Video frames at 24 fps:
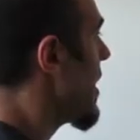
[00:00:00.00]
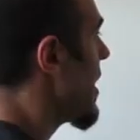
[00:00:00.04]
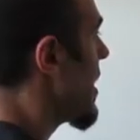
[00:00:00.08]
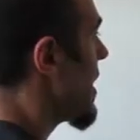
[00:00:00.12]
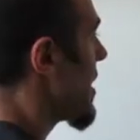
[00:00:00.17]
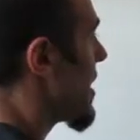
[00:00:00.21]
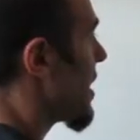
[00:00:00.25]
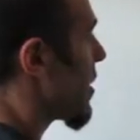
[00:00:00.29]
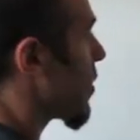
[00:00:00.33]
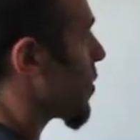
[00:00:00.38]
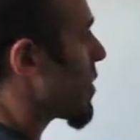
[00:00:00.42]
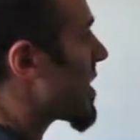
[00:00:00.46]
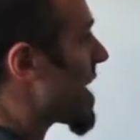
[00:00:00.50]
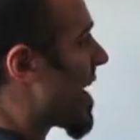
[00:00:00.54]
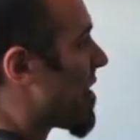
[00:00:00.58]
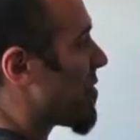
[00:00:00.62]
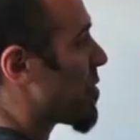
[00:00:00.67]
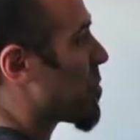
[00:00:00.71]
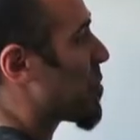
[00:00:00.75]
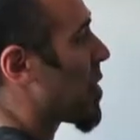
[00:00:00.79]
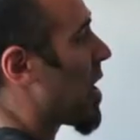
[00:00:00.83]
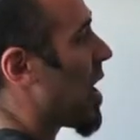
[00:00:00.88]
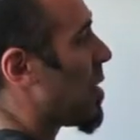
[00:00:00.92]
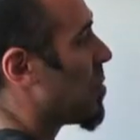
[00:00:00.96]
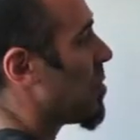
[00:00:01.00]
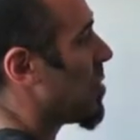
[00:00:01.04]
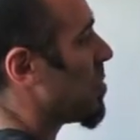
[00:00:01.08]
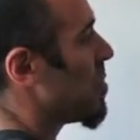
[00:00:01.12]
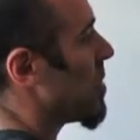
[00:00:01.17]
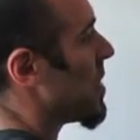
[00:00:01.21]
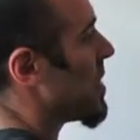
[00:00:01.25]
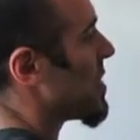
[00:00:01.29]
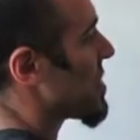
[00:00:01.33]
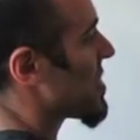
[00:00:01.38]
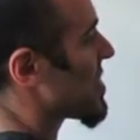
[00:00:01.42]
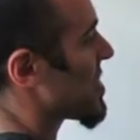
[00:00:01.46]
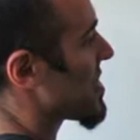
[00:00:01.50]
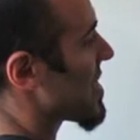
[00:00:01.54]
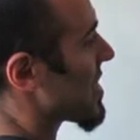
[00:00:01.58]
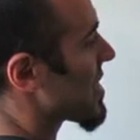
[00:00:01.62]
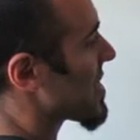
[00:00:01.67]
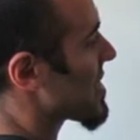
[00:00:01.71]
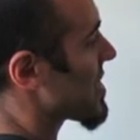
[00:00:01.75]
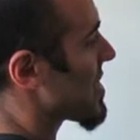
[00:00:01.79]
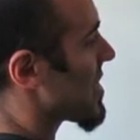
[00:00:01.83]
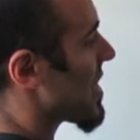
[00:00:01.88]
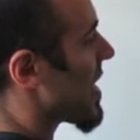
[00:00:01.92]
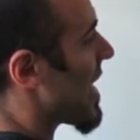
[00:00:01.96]
Here we have a problem,
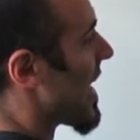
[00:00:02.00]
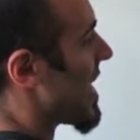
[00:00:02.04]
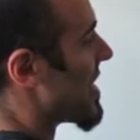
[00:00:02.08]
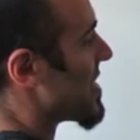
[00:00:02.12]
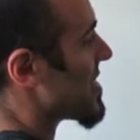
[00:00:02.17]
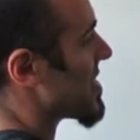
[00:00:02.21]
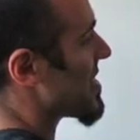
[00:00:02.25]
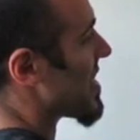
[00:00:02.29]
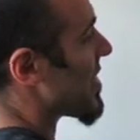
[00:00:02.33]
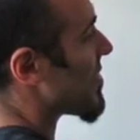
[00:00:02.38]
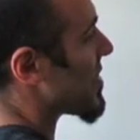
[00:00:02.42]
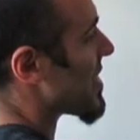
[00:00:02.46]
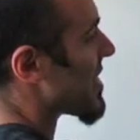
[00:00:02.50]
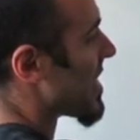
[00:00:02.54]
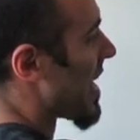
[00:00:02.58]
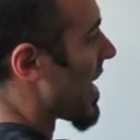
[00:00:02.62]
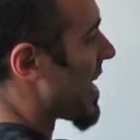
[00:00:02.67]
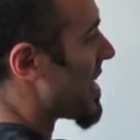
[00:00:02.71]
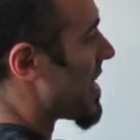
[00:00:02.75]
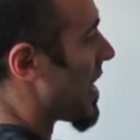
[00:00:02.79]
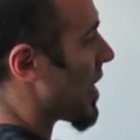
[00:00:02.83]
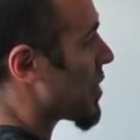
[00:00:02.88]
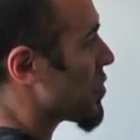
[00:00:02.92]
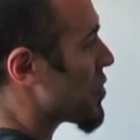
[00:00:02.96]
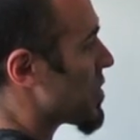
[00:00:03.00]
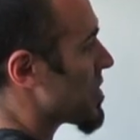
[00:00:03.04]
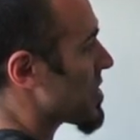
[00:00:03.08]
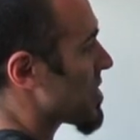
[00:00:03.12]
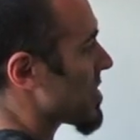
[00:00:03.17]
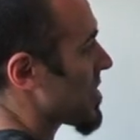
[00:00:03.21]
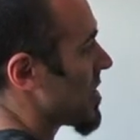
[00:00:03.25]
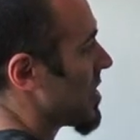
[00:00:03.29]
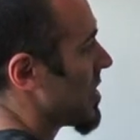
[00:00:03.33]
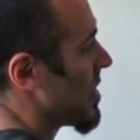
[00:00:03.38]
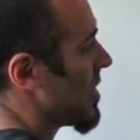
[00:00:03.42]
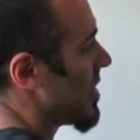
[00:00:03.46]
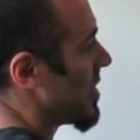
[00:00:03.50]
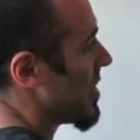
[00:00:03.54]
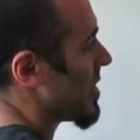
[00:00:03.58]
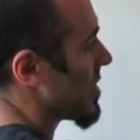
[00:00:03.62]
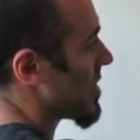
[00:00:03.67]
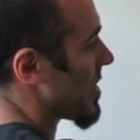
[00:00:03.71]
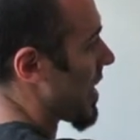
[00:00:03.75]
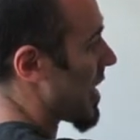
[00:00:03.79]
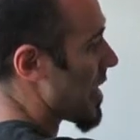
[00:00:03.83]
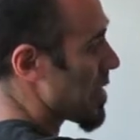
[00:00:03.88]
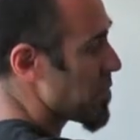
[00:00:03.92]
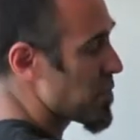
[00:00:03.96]
6 and 79 hundredths
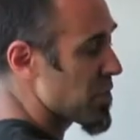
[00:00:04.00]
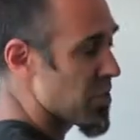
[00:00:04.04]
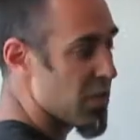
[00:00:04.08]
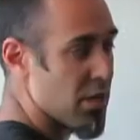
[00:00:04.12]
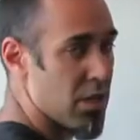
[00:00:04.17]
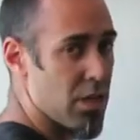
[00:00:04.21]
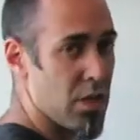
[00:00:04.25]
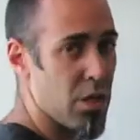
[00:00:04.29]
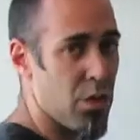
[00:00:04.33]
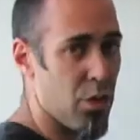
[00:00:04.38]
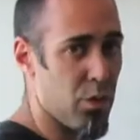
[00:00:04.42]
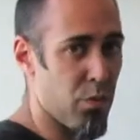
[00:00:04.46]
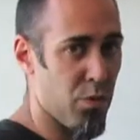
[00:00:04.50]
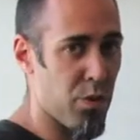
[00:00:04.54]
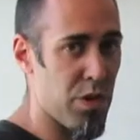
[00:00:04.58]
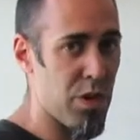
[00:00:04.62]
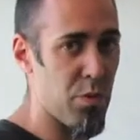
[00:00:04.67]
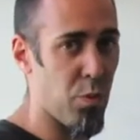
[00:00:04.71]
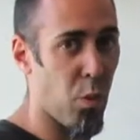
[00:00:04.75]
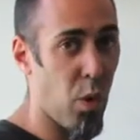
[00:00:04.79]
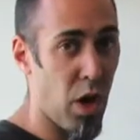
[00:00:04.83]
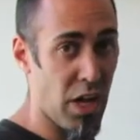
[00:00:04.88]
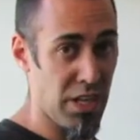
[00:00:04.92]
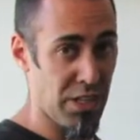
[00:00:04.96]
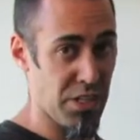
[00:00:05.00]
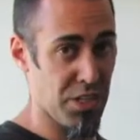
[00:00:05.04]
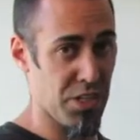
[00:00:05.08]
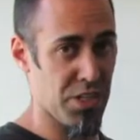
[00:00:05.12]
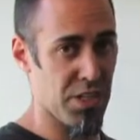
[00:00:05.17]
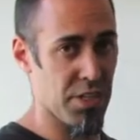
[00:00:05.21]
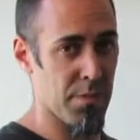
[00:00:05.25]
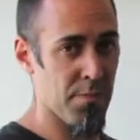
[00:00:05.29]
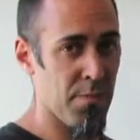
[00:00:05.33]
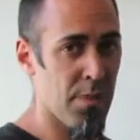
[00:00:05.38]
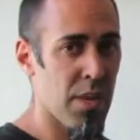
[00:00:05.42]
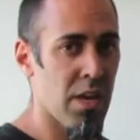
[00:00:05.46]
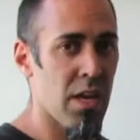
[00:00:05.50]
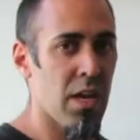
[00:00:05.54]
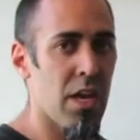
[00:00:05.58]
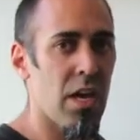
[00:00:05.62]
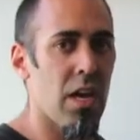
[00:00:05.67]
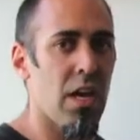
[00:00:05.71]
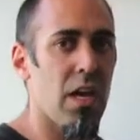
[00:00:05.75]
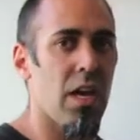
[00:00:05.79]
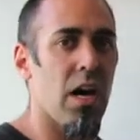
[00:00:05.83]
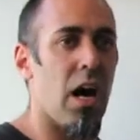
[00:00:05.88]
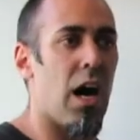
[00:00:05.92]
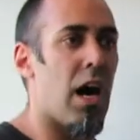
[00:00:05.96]
times 3 ones.
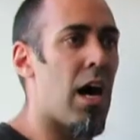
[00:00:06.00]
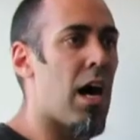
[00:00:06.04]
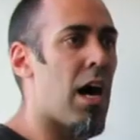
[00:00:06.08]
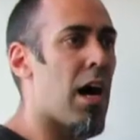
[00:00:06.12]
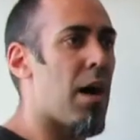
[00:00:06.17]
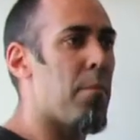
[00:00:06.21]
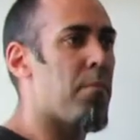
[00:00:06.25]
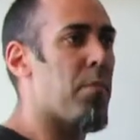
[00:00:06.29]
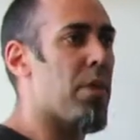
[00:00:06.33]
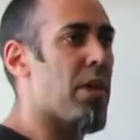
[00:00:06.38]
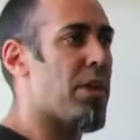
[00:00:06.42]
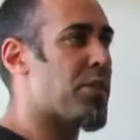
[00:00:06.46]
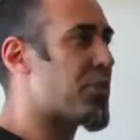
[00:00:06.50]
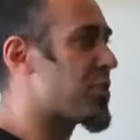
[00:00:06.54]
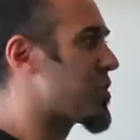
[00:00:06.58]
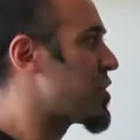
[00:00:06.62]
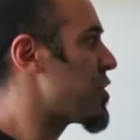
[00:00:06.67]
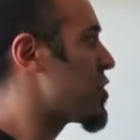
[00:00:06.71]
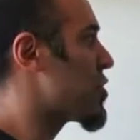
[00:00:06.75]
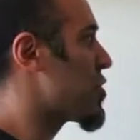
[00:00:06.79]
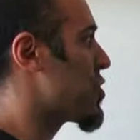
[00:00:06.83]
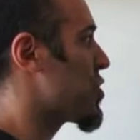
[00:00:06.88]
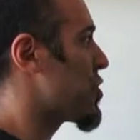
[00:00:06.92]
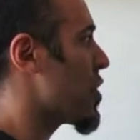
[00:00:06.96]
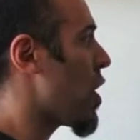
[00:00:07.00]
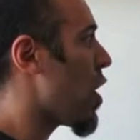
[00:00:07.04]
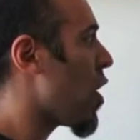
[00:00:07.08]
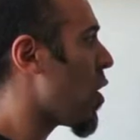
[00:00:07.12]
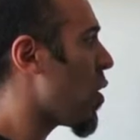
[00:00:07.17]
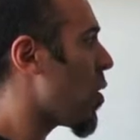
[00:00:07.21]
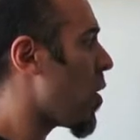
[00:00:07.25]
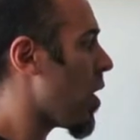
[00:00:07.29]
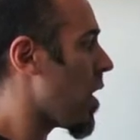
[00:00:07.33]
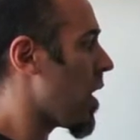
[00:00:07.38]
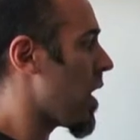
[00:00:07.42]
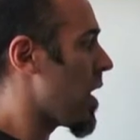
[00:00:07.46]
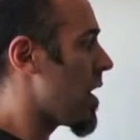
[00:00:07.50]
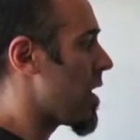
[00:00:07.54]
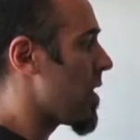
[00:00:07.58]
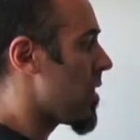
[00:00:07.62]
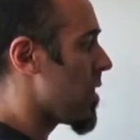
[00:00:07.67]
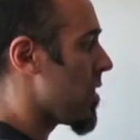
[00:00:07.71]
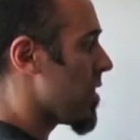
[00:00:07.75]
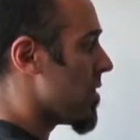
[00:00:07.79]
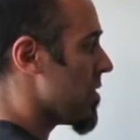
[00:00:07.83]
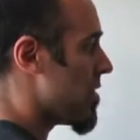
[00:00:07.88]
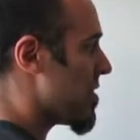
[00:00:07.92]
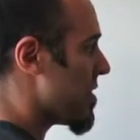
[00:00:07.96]
To show
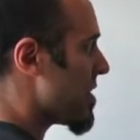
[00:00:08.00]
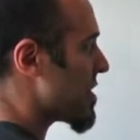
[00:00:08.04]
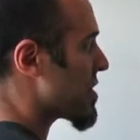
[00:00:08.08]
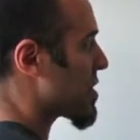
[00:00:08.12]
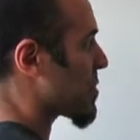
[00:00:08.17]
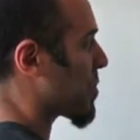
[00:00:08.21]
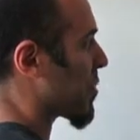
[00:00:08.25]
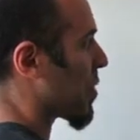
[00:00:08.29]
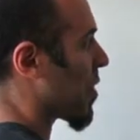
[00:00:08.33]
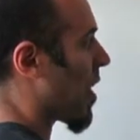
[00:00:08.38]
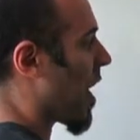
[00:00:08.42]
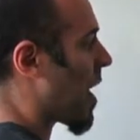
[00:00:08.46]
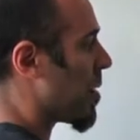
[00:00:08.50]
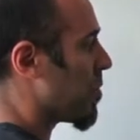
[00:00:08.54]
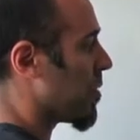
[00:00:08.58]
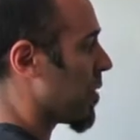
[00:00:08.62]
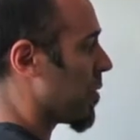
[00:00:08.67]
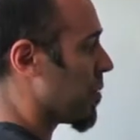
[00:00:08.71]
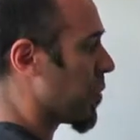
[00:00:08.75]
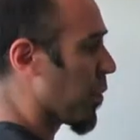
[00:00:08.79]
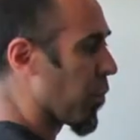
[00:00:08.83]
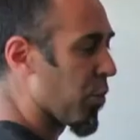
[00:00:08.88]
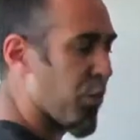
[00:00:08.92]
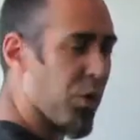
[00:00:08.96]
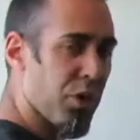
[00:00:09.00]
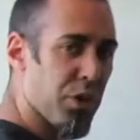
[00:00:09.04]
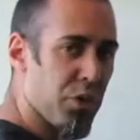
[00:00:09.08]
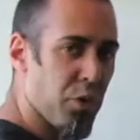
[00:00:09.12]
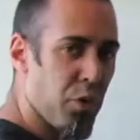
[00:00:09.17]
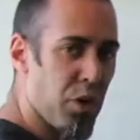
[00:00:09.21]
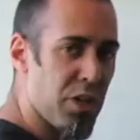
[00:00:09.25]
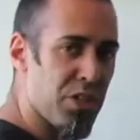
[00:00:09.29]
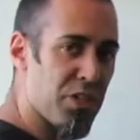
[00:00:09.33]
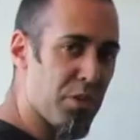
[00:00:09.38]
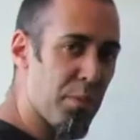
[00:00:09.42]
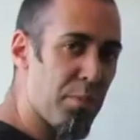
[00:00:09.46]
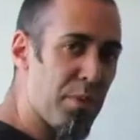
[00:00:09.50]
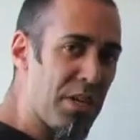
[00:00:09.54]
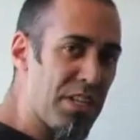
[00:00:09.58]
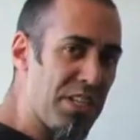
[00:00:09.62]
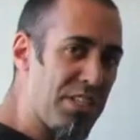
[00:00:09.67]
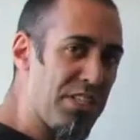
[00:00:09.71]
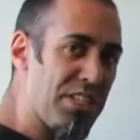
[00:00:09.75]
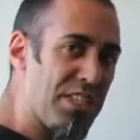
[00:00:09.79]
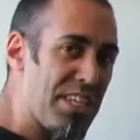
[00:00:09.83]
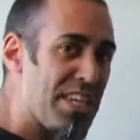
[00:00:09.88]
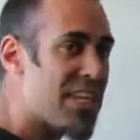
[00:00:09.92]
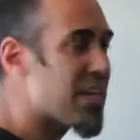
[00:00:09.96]
this problem, we're going to be
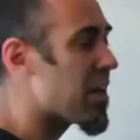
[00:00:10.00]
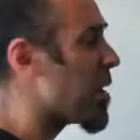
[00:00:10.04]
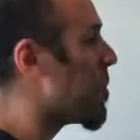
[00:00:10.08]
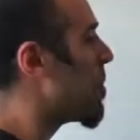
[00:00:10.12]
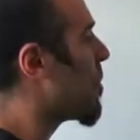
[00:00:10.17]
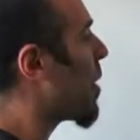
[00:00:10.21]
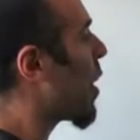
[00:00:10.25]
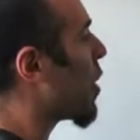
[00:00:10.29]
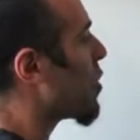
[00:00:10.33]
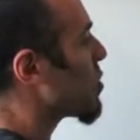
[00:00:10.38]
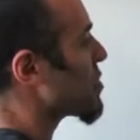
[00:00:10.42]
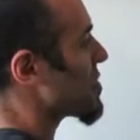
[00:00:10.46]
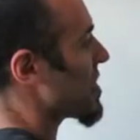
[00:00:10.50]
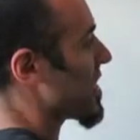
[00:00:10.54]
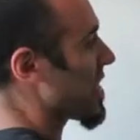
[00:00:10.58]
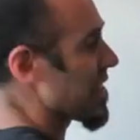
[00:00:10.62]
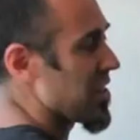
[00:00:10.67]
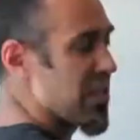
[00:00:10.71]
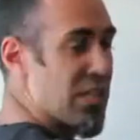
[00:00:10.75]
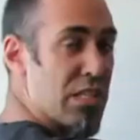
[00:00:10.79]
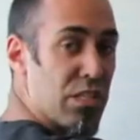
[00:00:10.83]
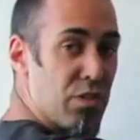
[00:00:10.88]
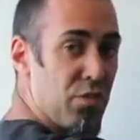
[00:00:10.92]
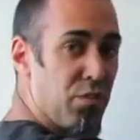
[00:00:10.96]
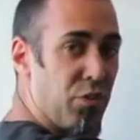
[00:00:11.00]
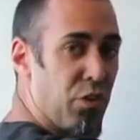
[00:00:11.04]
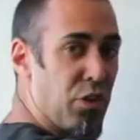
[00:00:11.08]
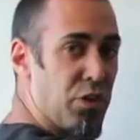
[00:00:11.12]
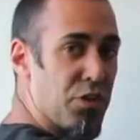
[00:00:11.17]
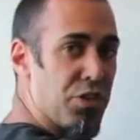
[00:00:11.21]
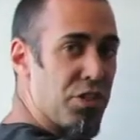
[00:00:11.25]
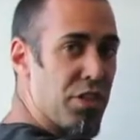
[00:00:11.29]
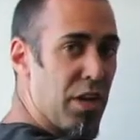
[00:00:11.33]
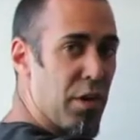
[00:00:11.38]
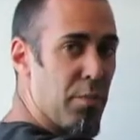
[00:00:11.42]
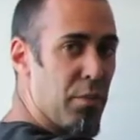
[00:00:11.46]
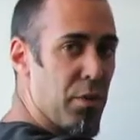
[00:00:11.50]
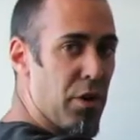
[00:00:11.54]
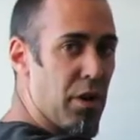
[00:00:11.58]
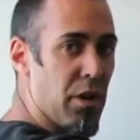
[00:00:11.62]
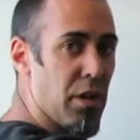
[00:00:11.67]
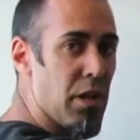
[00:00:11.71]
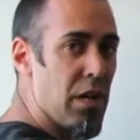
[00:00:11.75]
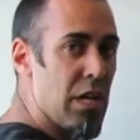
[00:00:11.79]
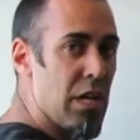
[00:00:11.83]
decomposing this first number.